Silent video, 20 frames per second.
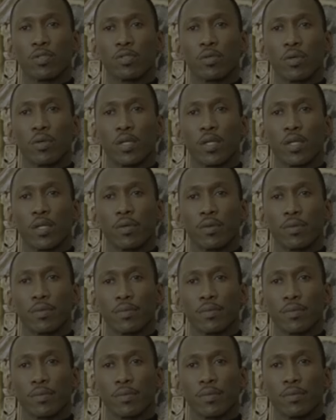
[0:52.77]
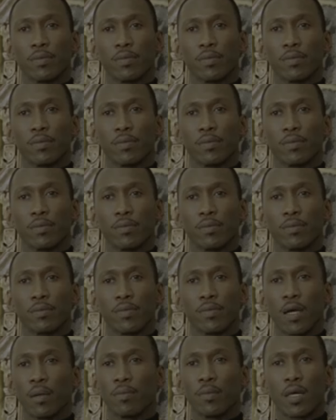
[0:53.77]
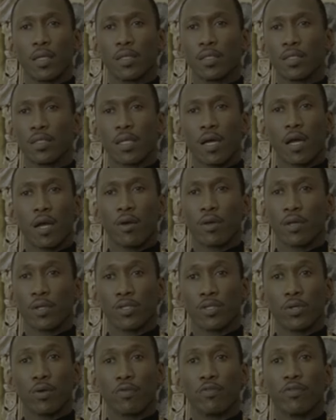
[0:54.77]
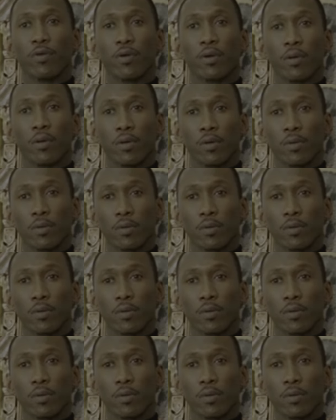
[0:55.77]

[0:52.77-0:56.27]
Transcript: dressed in regal attire, presents a stark contrast